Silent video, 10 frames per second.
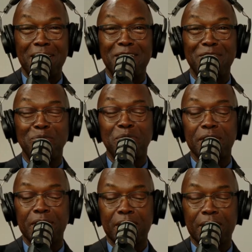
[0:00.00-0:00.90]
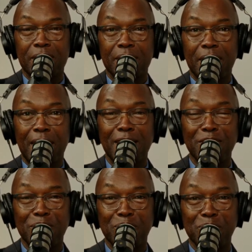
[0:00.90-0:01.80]
gonna be the
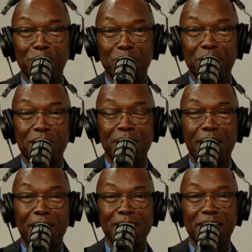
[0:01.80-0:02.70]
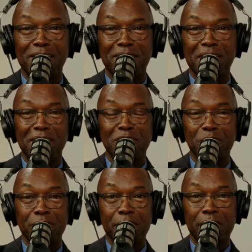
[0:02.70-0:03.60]
L-Nu, the
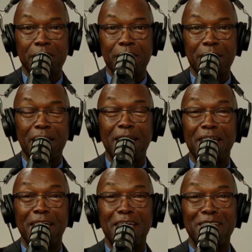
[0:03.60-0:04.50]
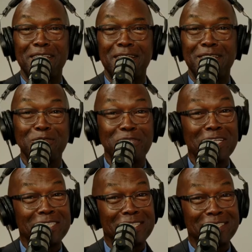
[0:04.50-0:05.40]
anti-inflammatory, and
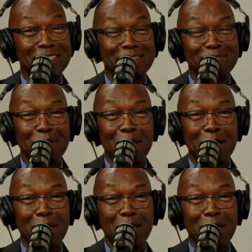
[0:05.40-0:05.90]
Eugenesis.